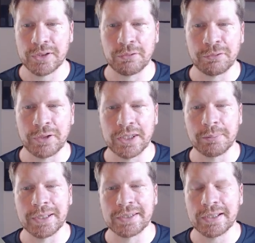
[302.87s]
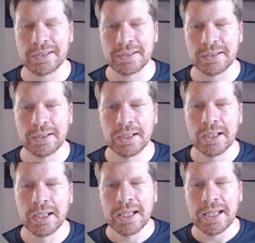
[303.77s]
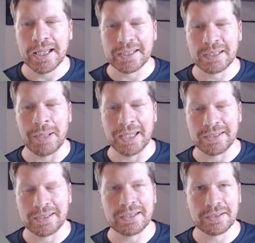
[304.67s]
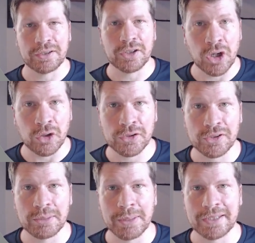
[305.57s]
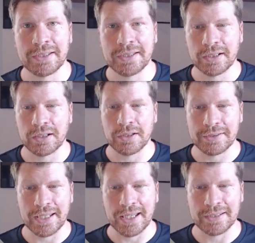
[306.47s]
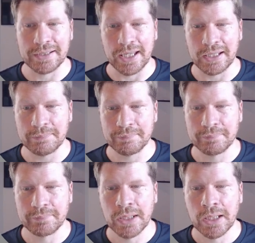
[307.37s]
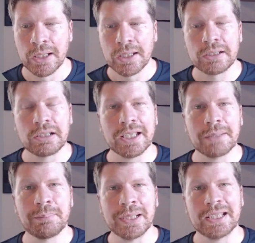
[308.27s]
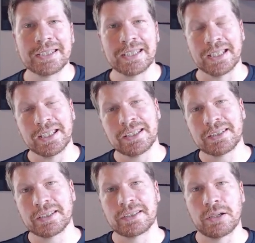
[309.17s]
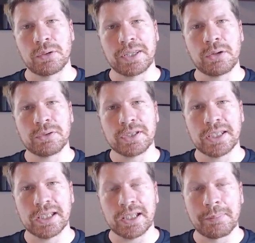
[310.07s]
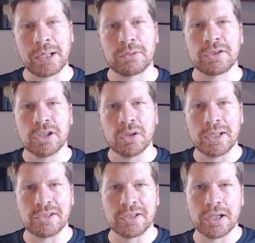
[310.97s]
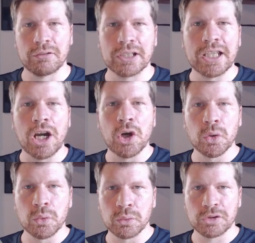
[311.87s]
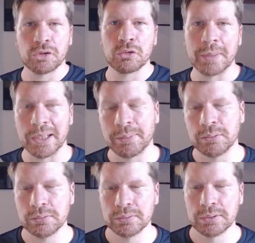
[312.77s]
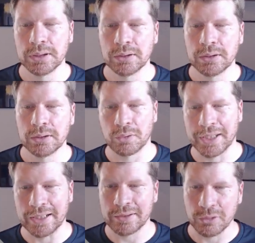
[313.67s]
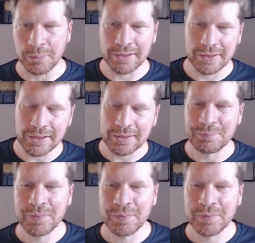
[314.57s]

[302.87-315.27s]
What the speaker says: that fund the business. Expenses, so the costs the business incurs day to day. Liabilities, so those are the amounts that you actually currently owe to people or things or businesses.